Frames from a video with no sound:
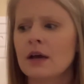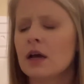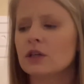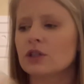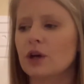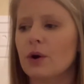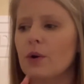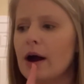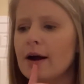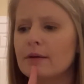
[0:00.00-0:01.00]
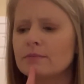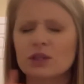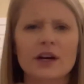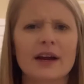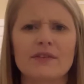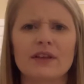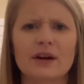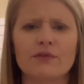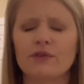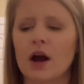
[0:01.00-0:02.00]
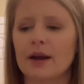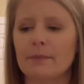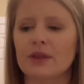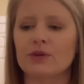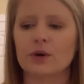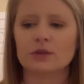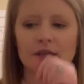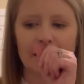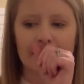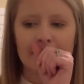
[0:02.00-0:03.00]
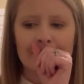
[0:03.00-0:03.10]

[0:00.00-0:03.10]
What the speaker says: So, sorry, I have like a frog in my throat today.